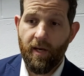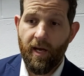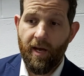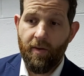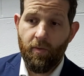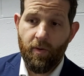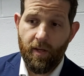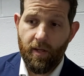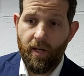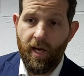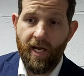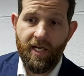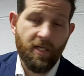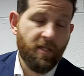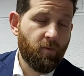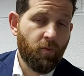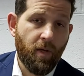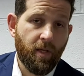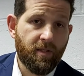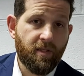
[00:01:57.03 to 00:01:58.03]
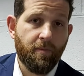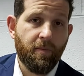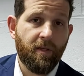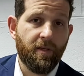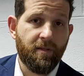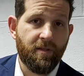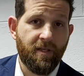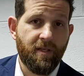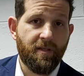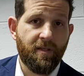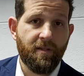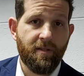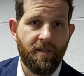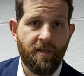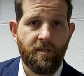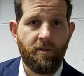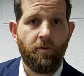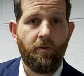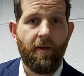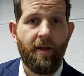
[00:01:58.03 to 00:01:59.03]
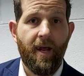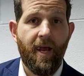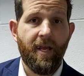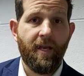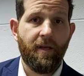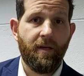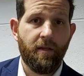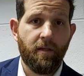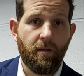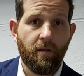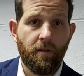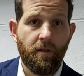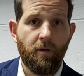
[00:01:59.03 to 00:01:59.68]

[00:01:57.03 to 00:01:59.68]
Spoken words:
I just want some consistency so that I can